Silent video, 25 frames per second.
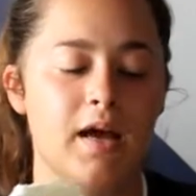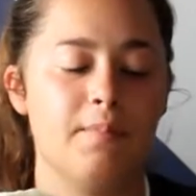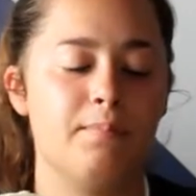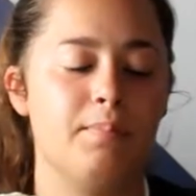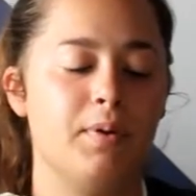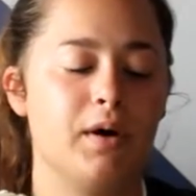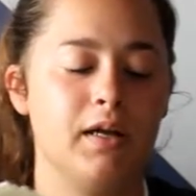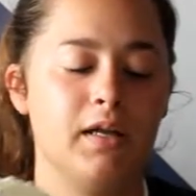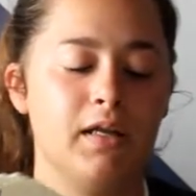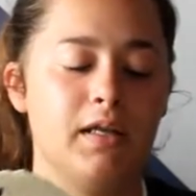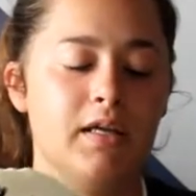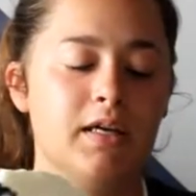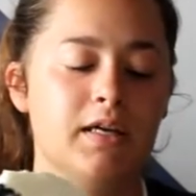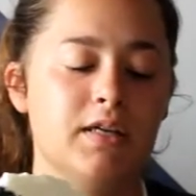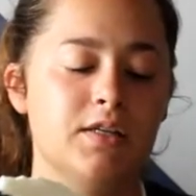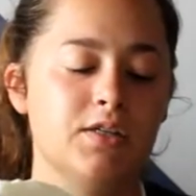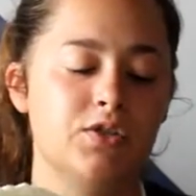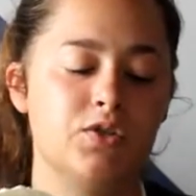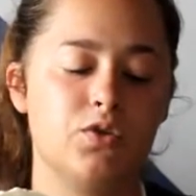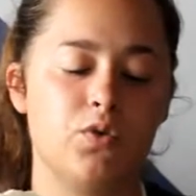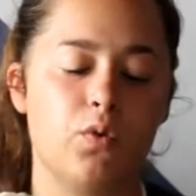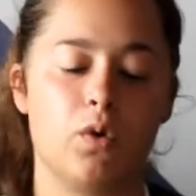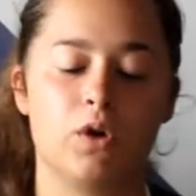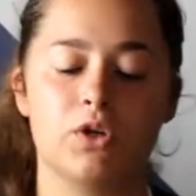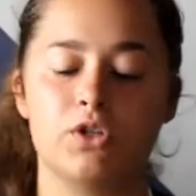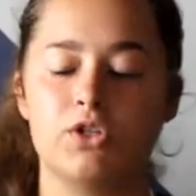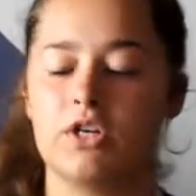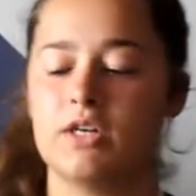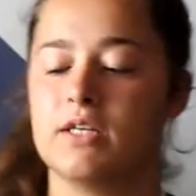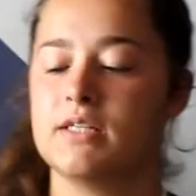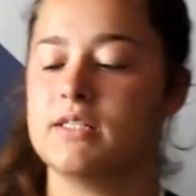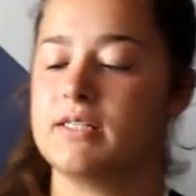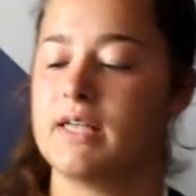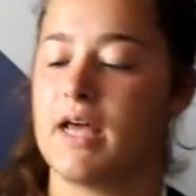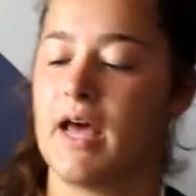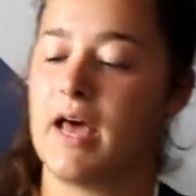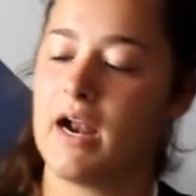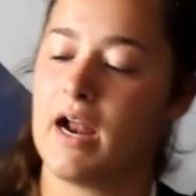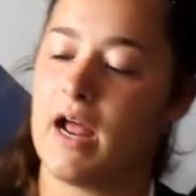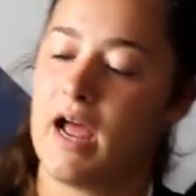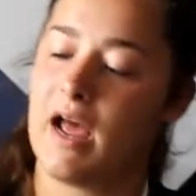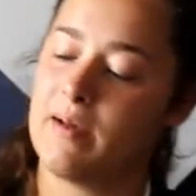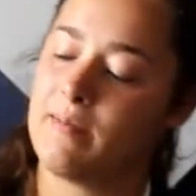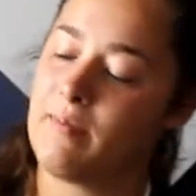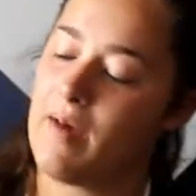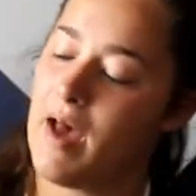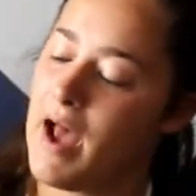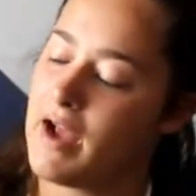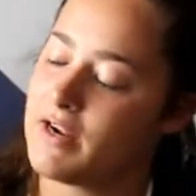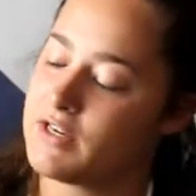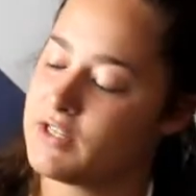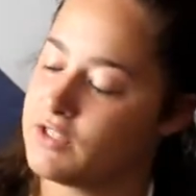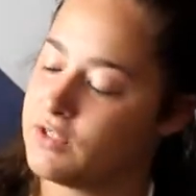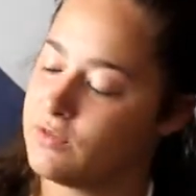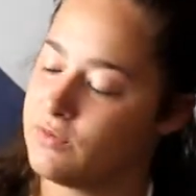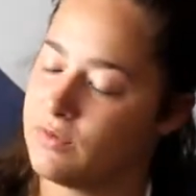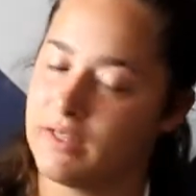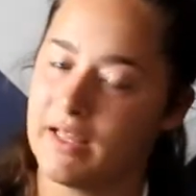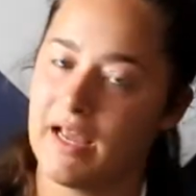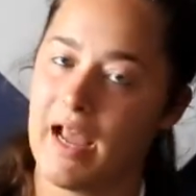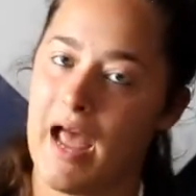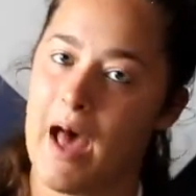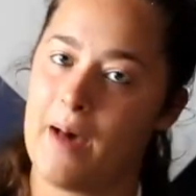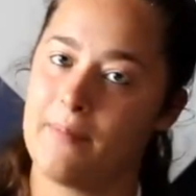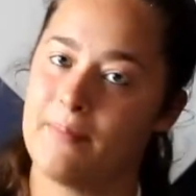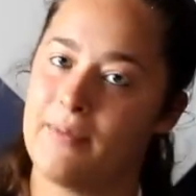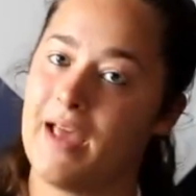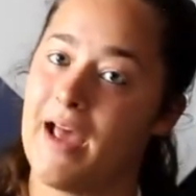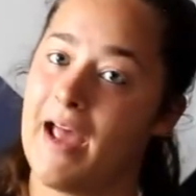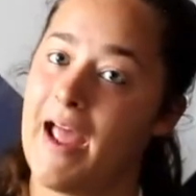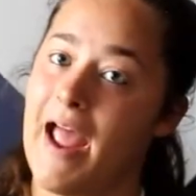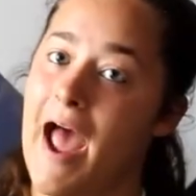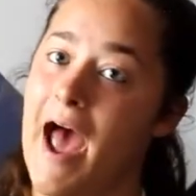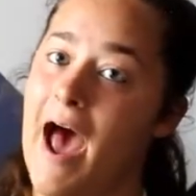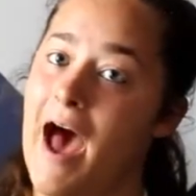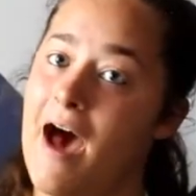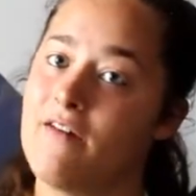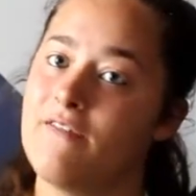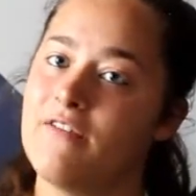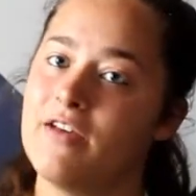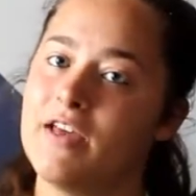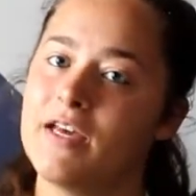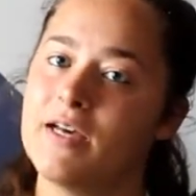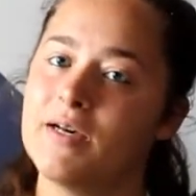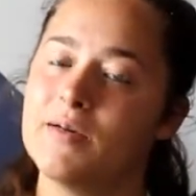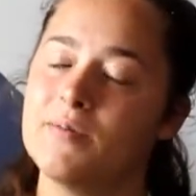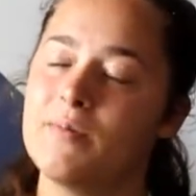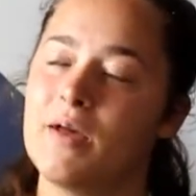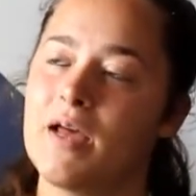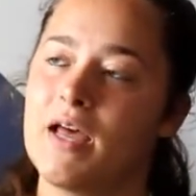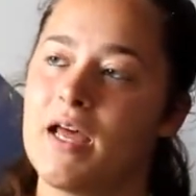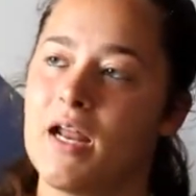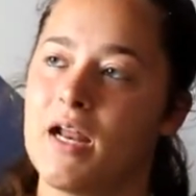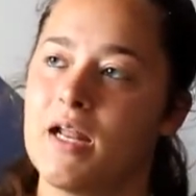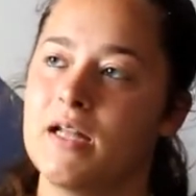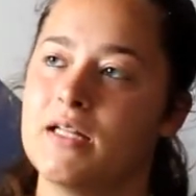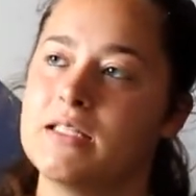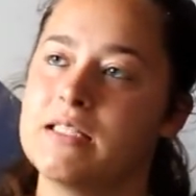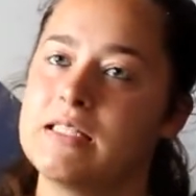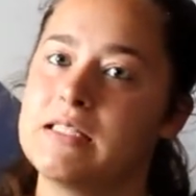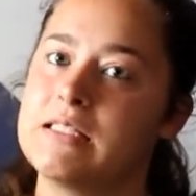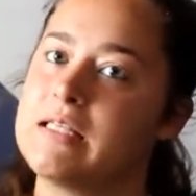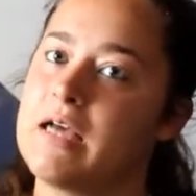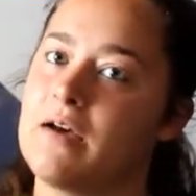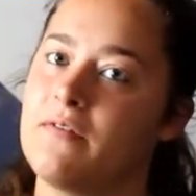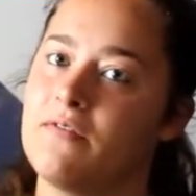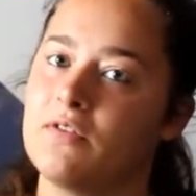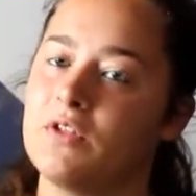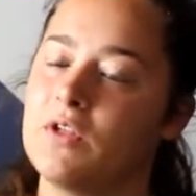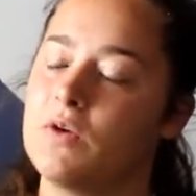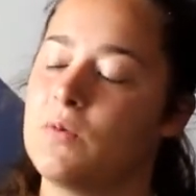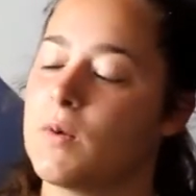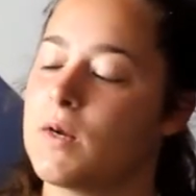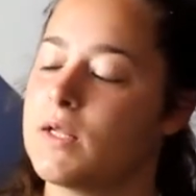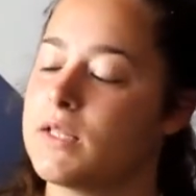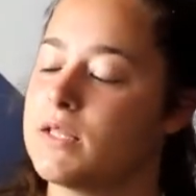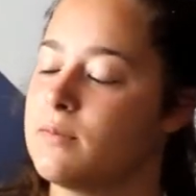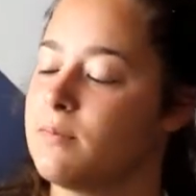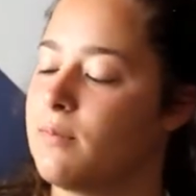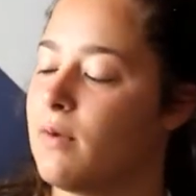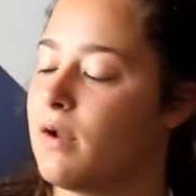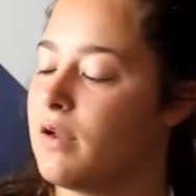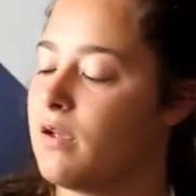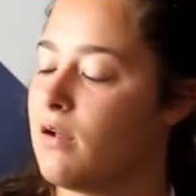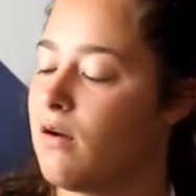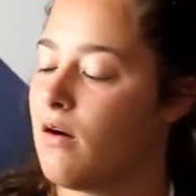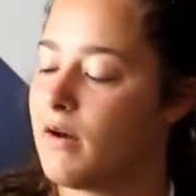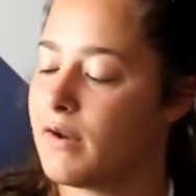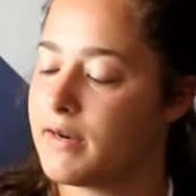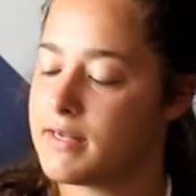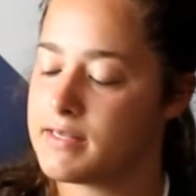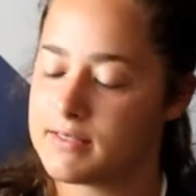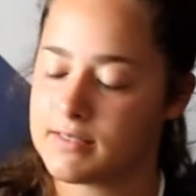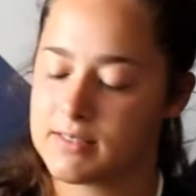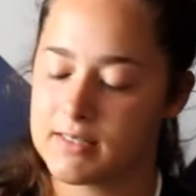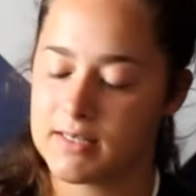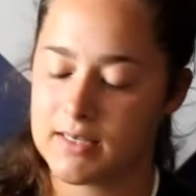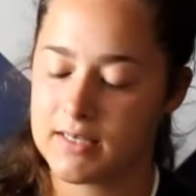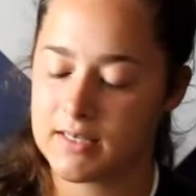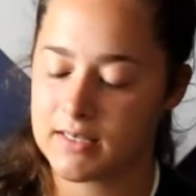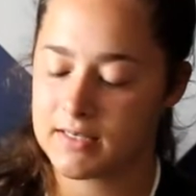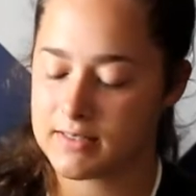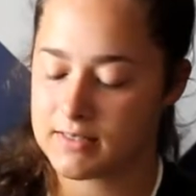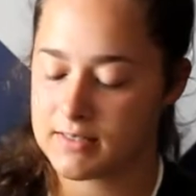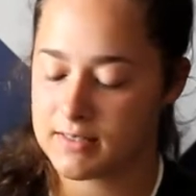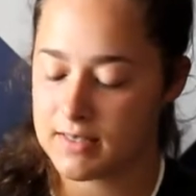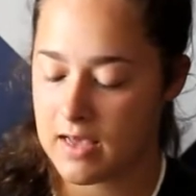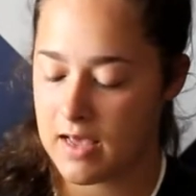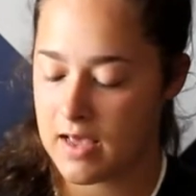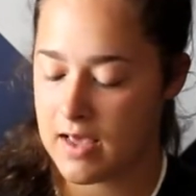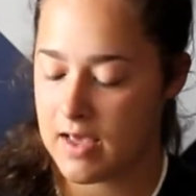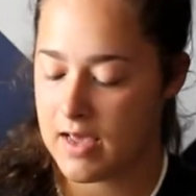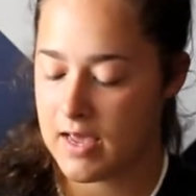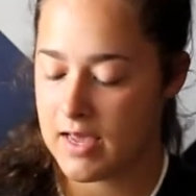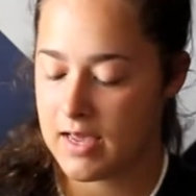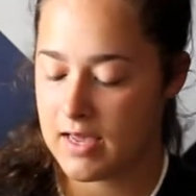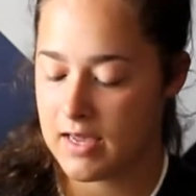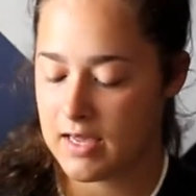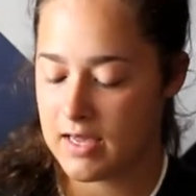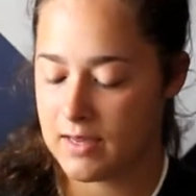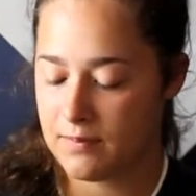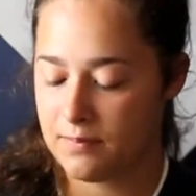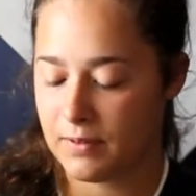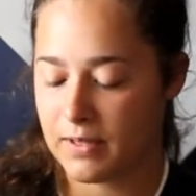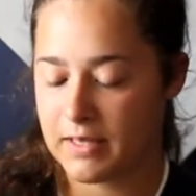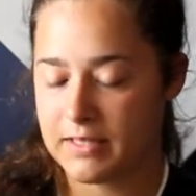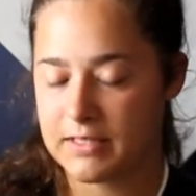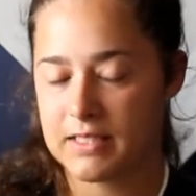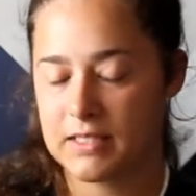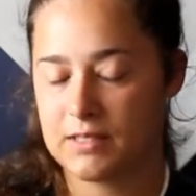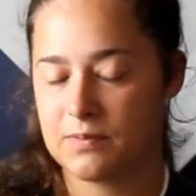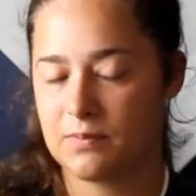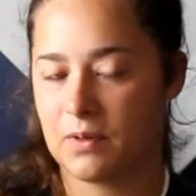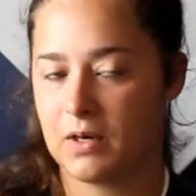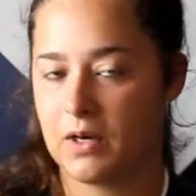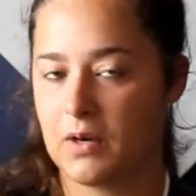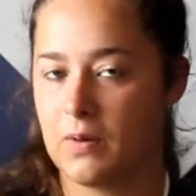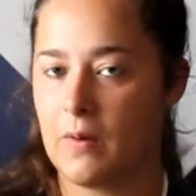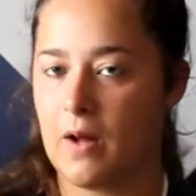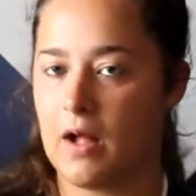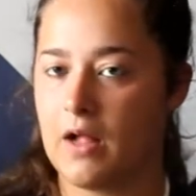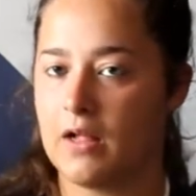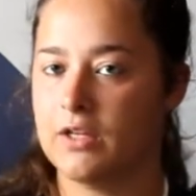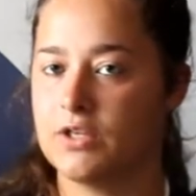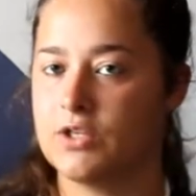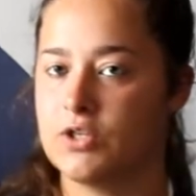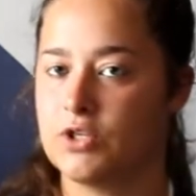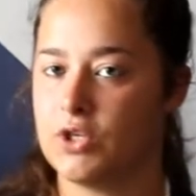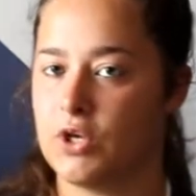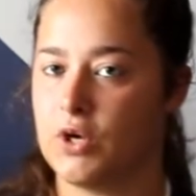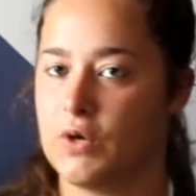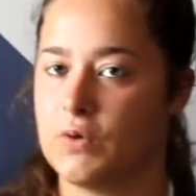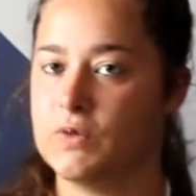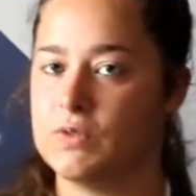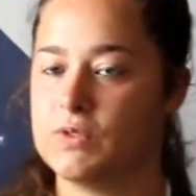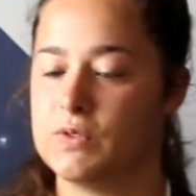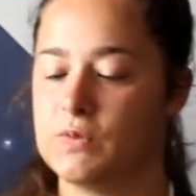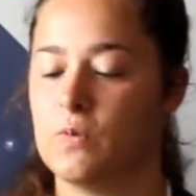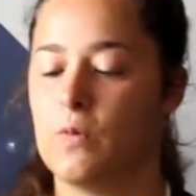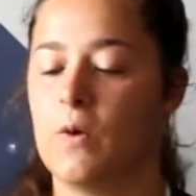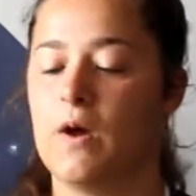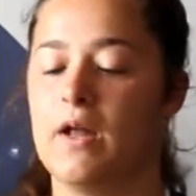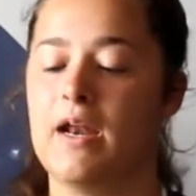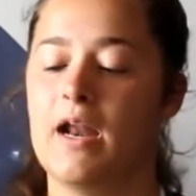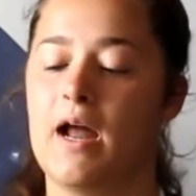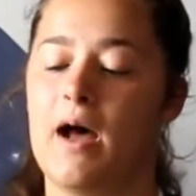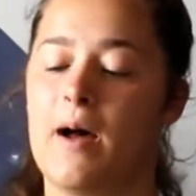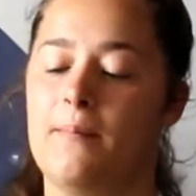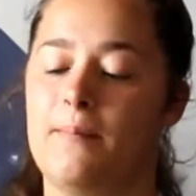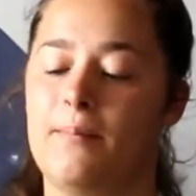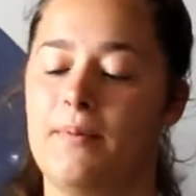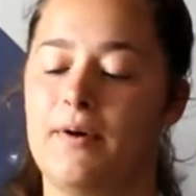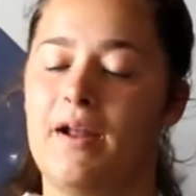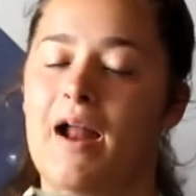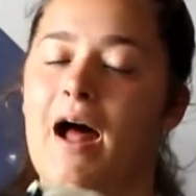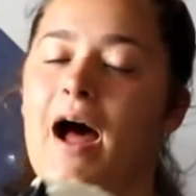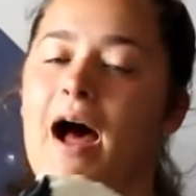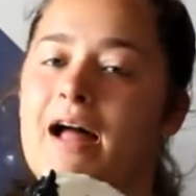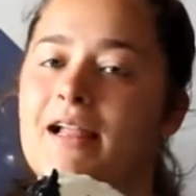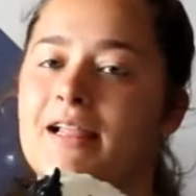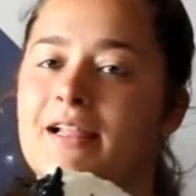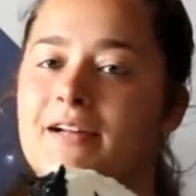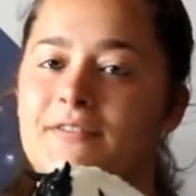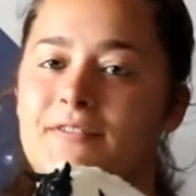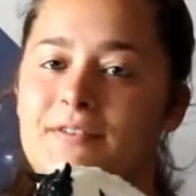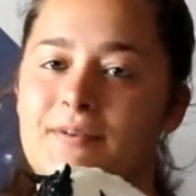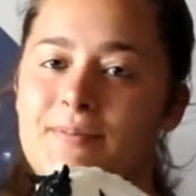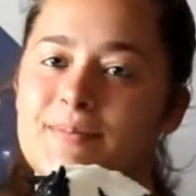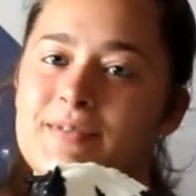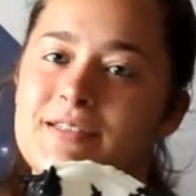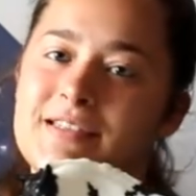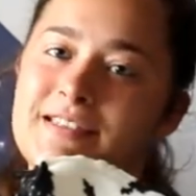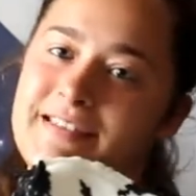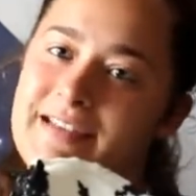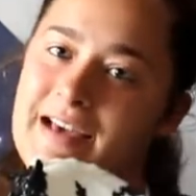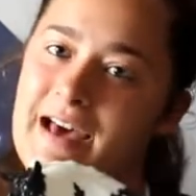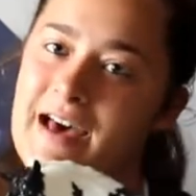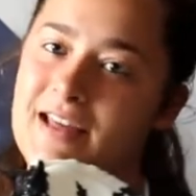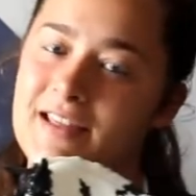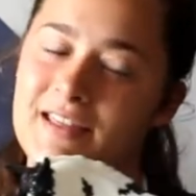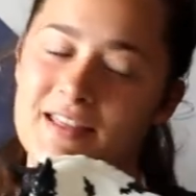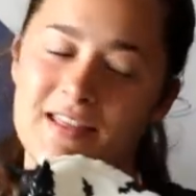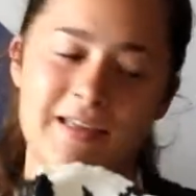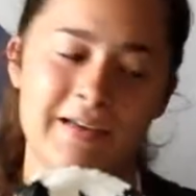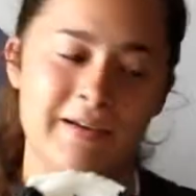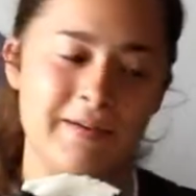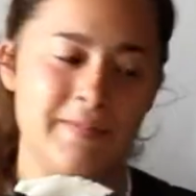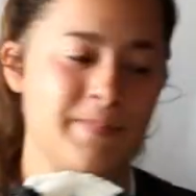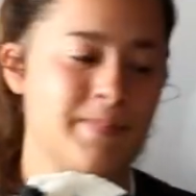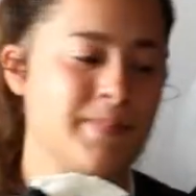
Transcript: But he is gorgeous, and I'm actually really happy I have him, and it's definitely worth the money, honestly, because he places pretty well in shows and whatnot, but I love him to death.